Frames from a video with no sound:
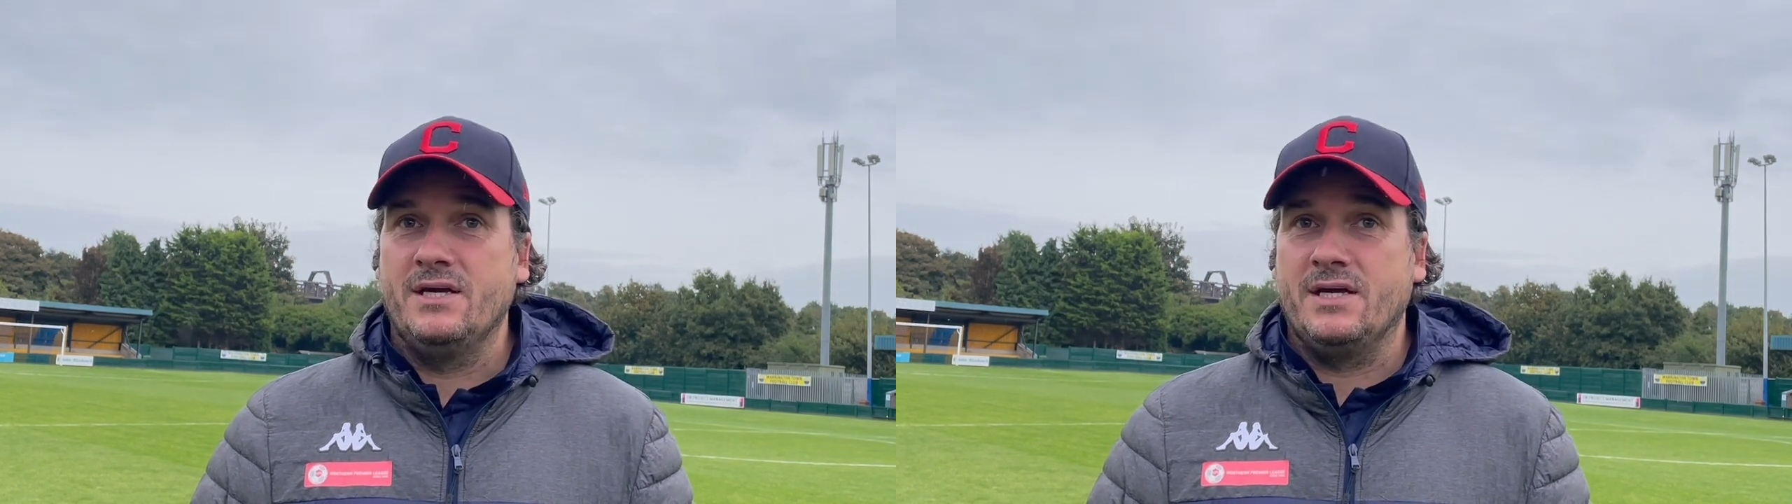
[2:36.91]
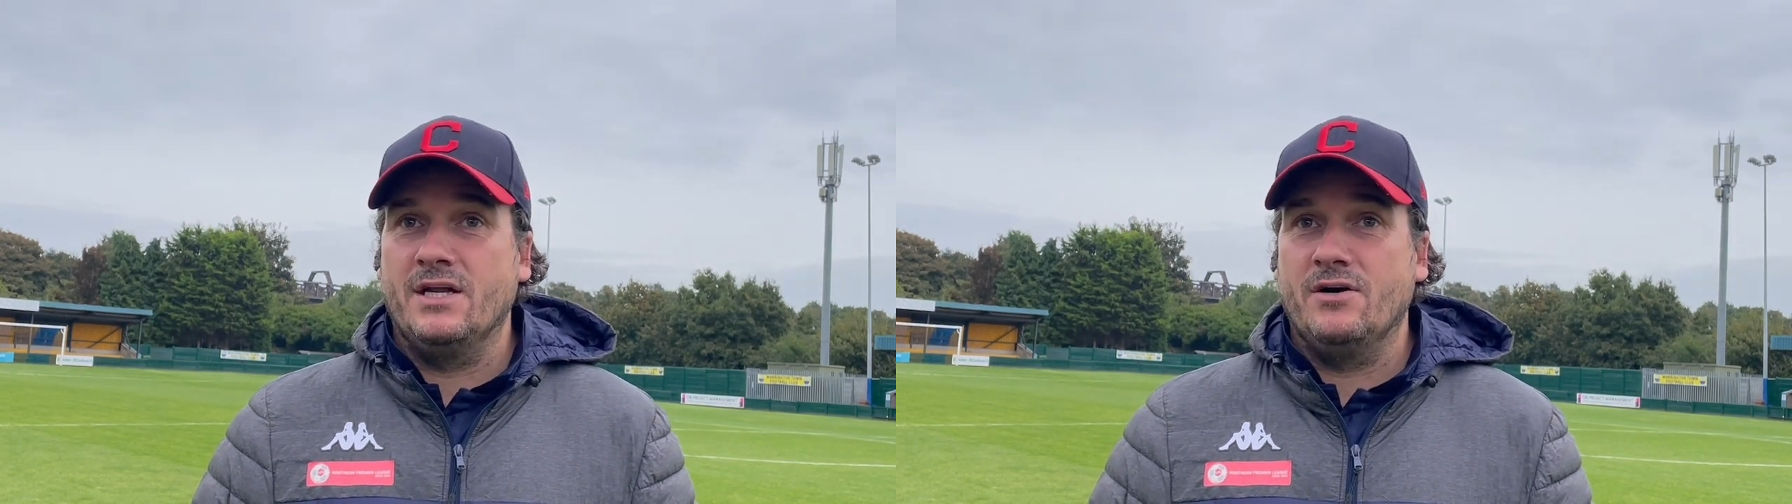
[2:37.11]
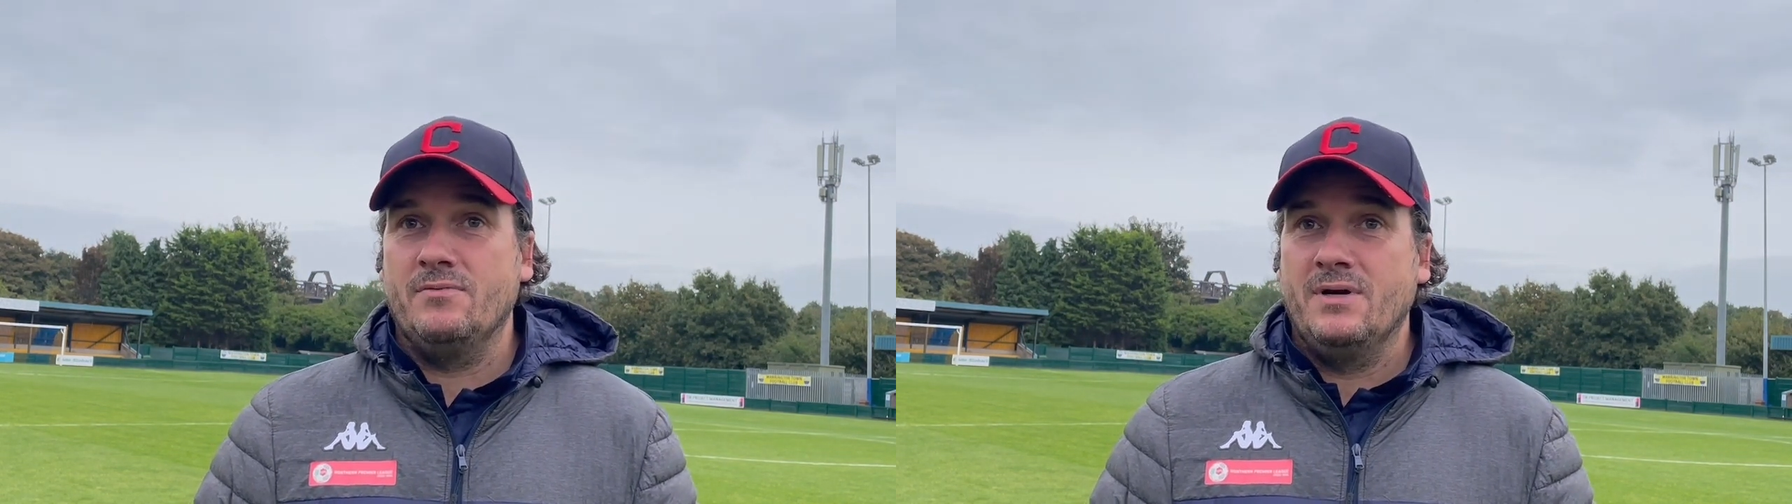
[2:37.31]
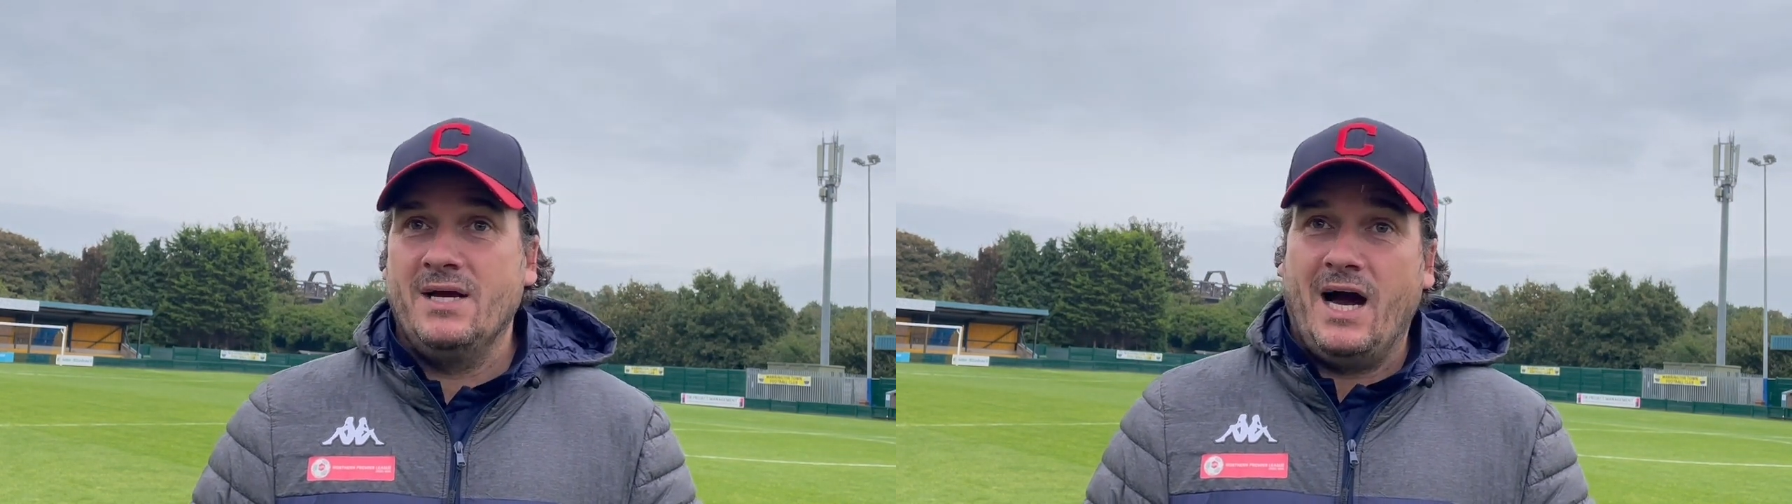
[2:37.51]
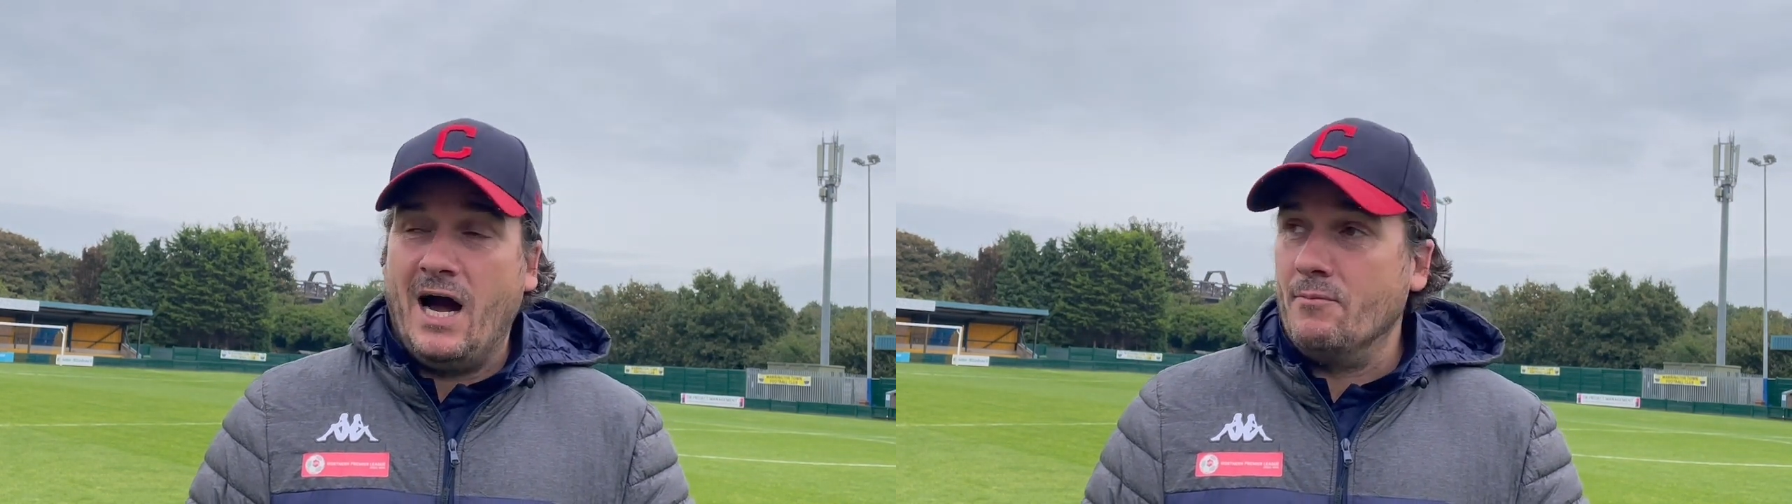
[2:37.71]
You know,
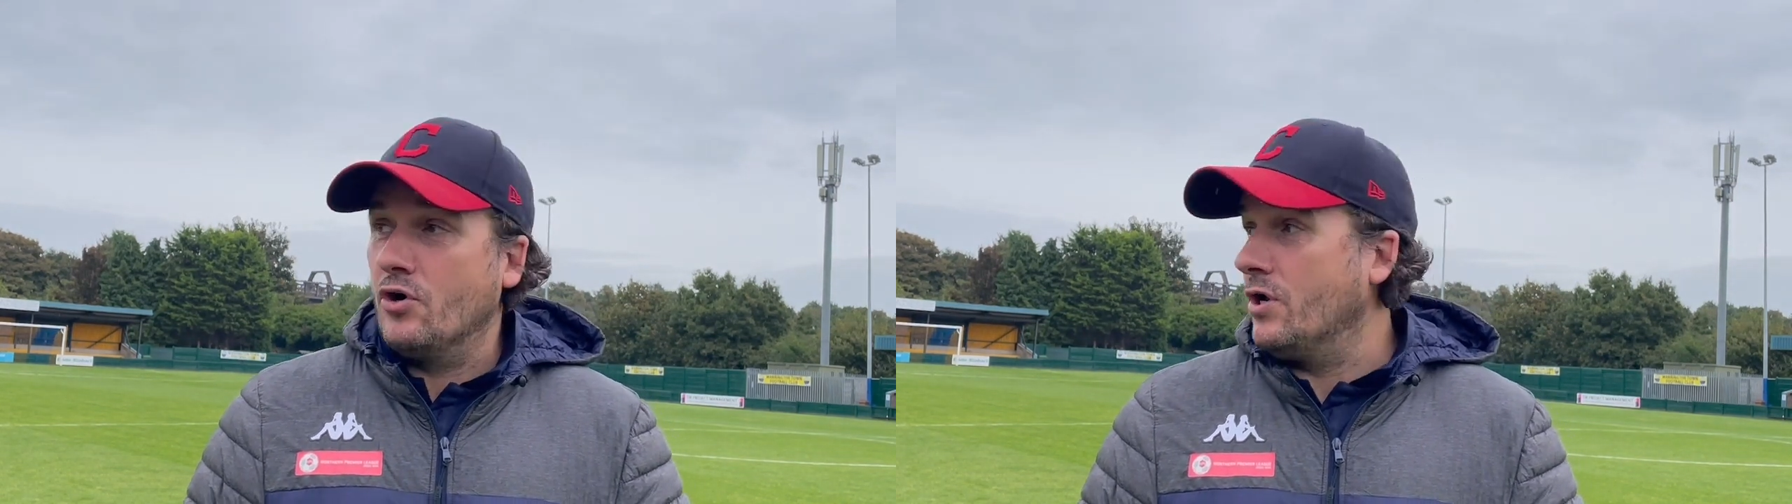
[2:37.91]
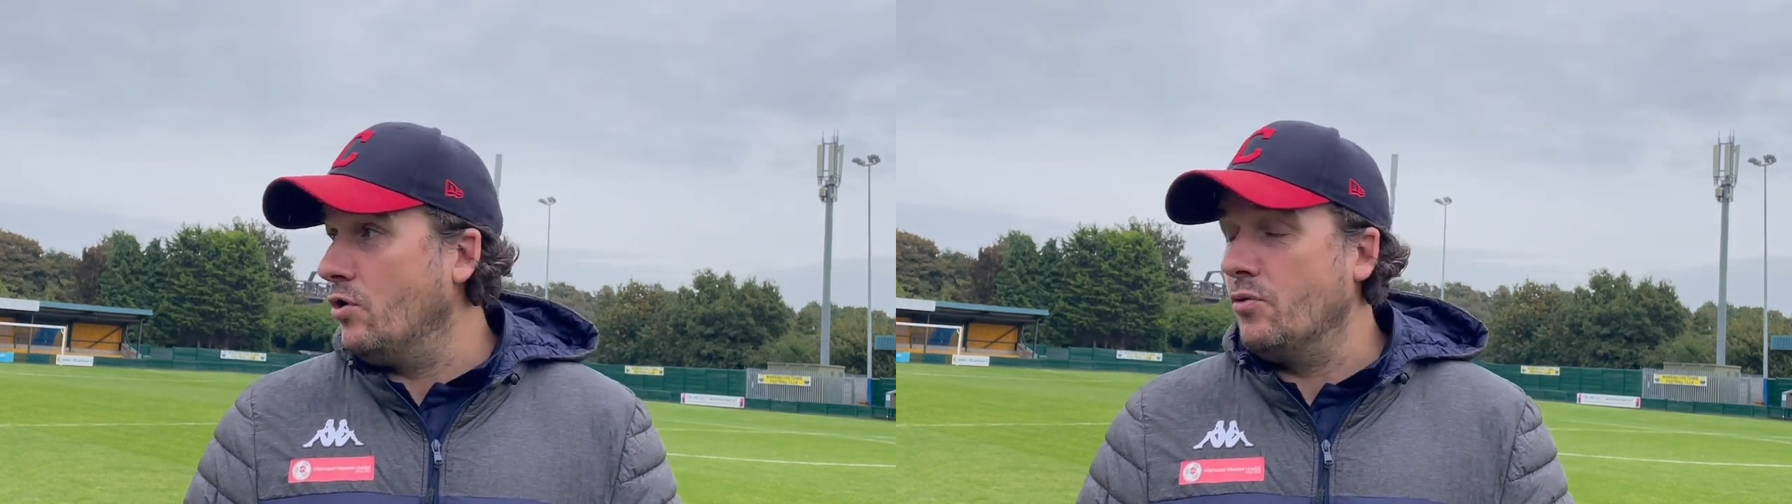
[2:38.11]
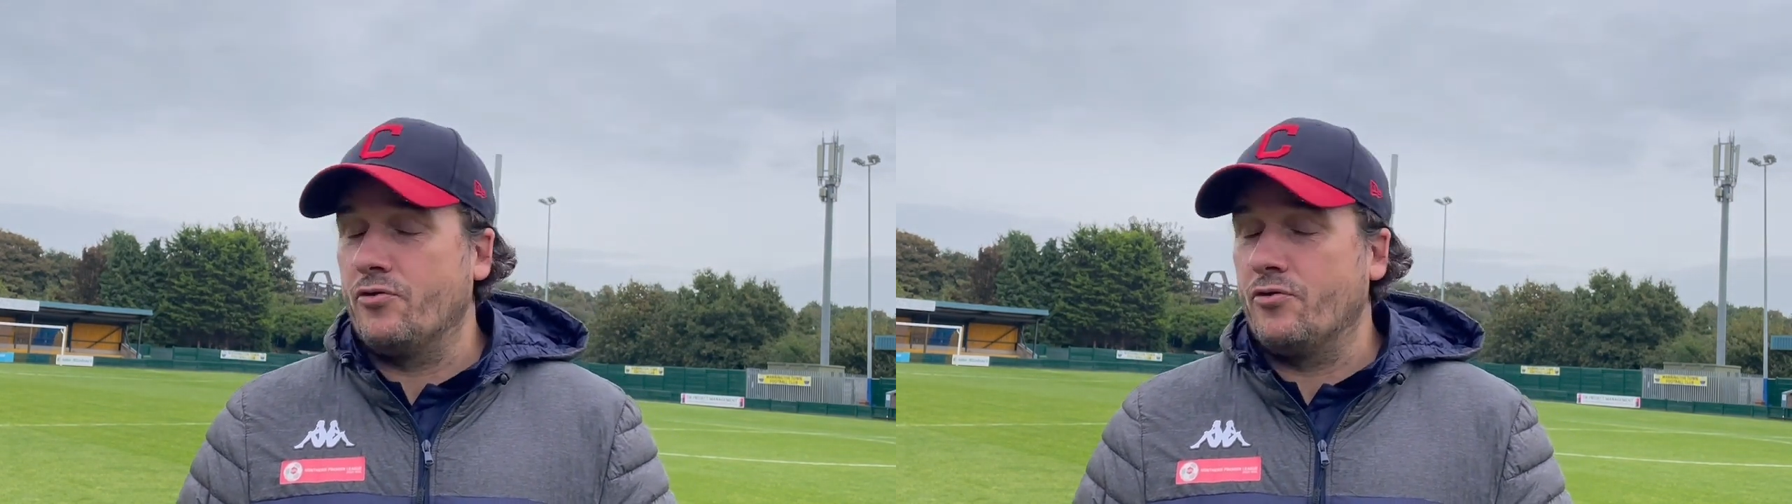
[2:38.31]
I'm not going to go